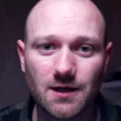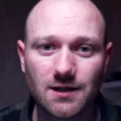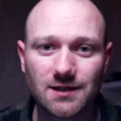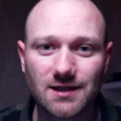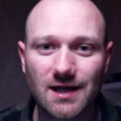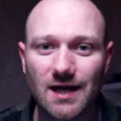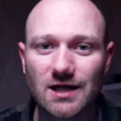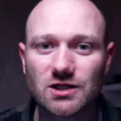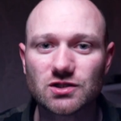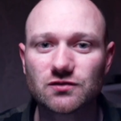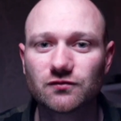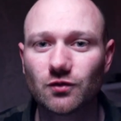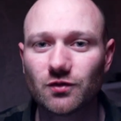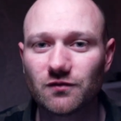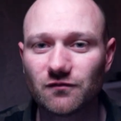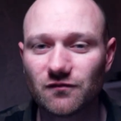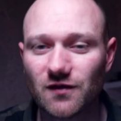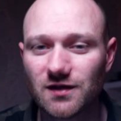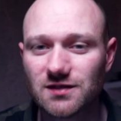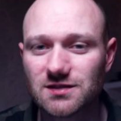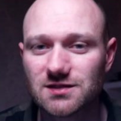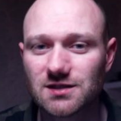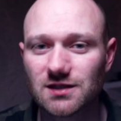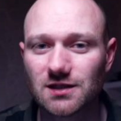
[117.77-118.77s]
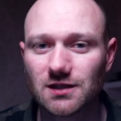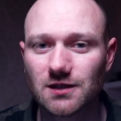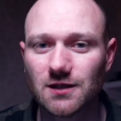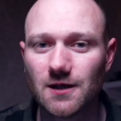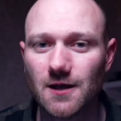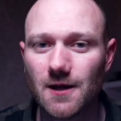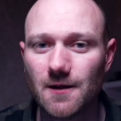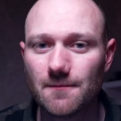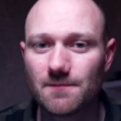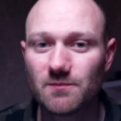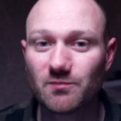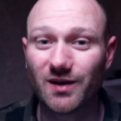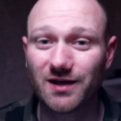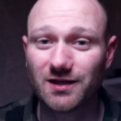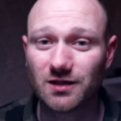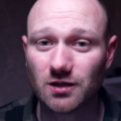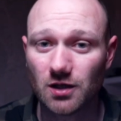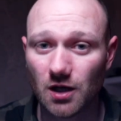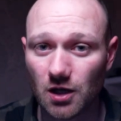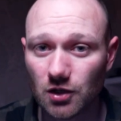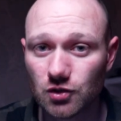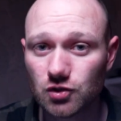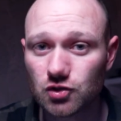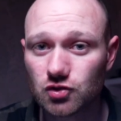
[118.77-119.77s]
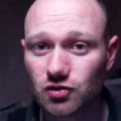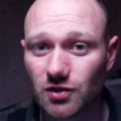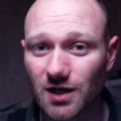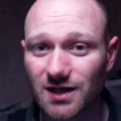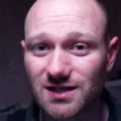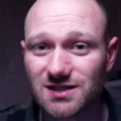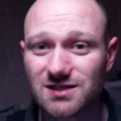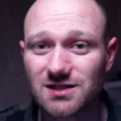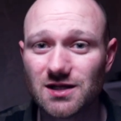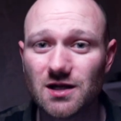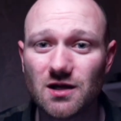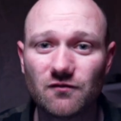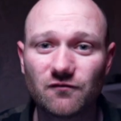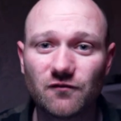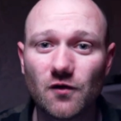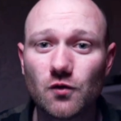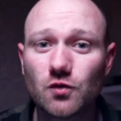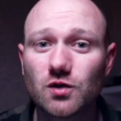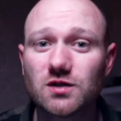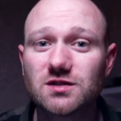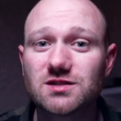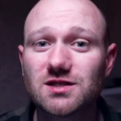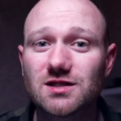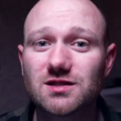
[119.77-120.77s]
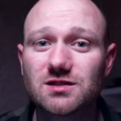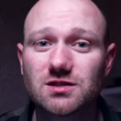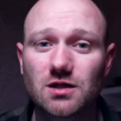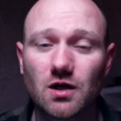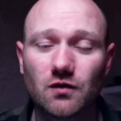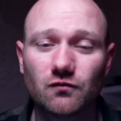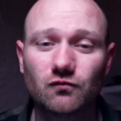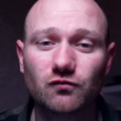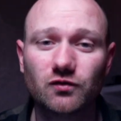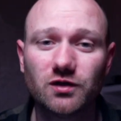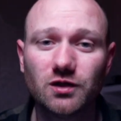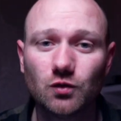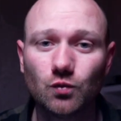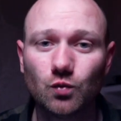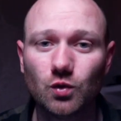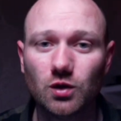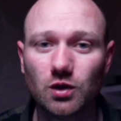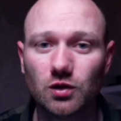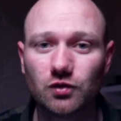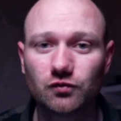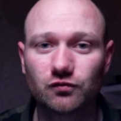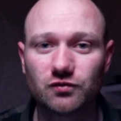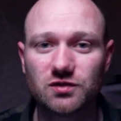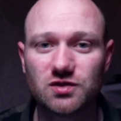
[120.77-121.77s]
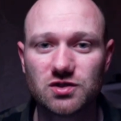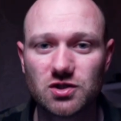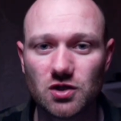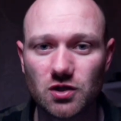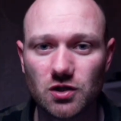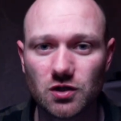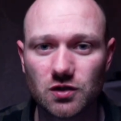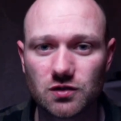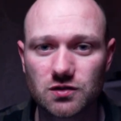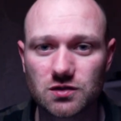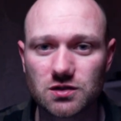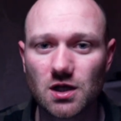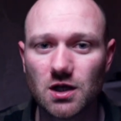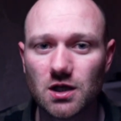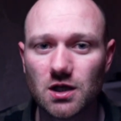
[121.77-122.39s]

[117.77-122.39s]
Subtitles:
Cash flow investing, by contrast, focuses on real-world returns